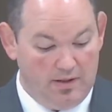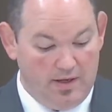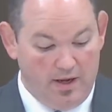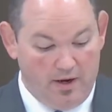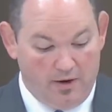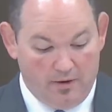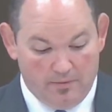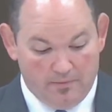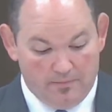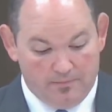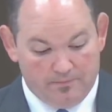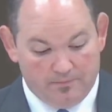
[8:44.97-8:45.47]

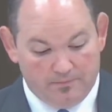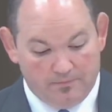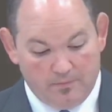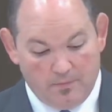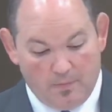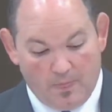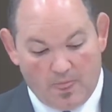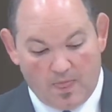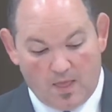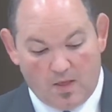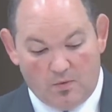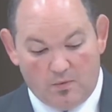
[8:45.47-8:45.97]
Now,
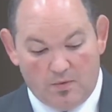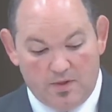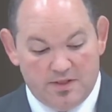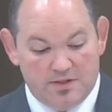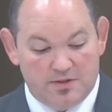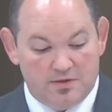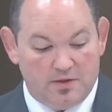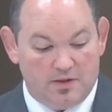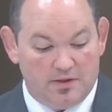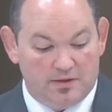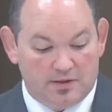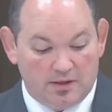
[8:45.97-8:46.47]
we
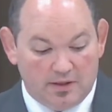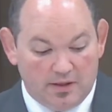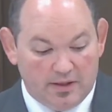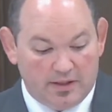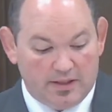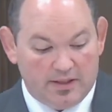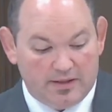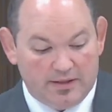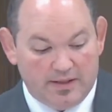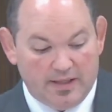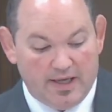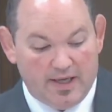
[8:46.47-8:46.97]
start to
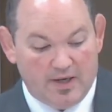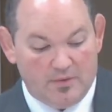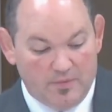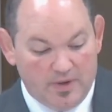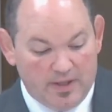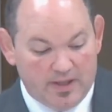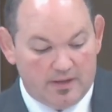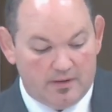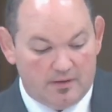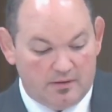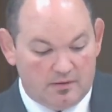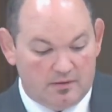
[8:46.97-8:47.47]
look at that, and
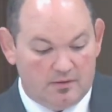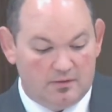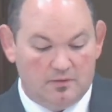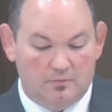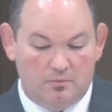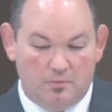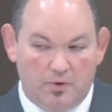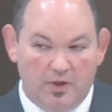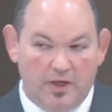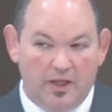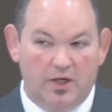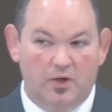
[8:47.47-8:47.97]
we can
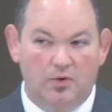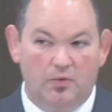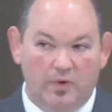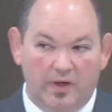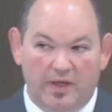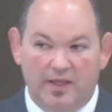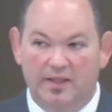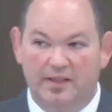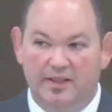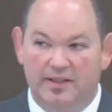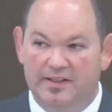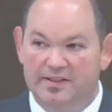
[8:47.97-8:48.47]
pretty
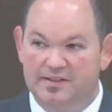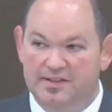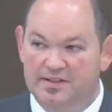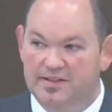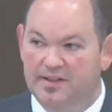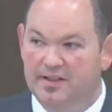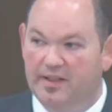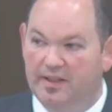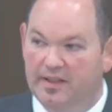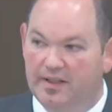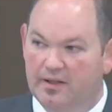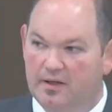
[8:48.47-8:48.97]
quickly
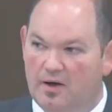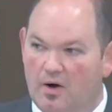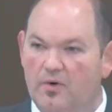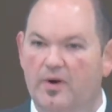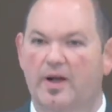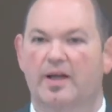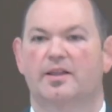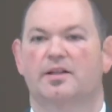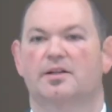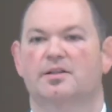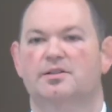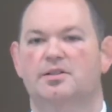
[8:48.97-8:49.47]
see
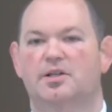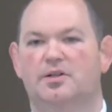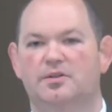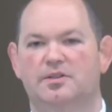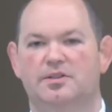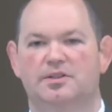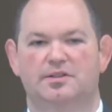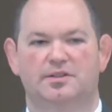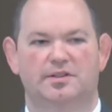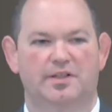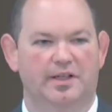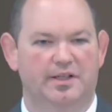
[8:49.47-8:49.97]
okay, there's no
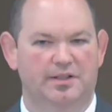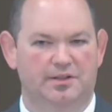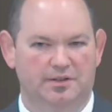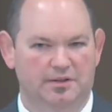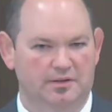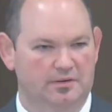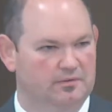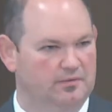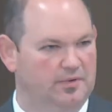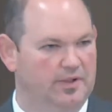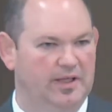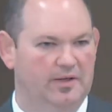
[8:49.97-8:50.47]

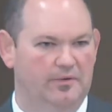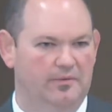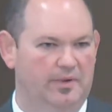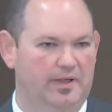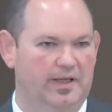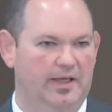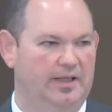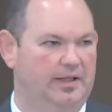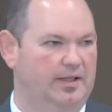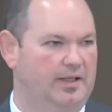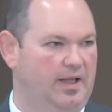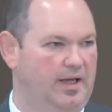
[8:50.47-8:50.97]
distinction. We, we
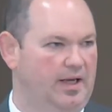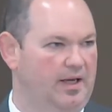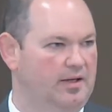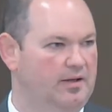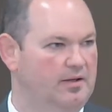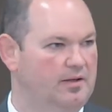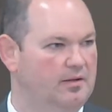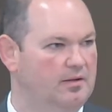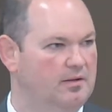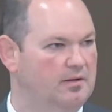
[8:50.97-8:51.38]
get that.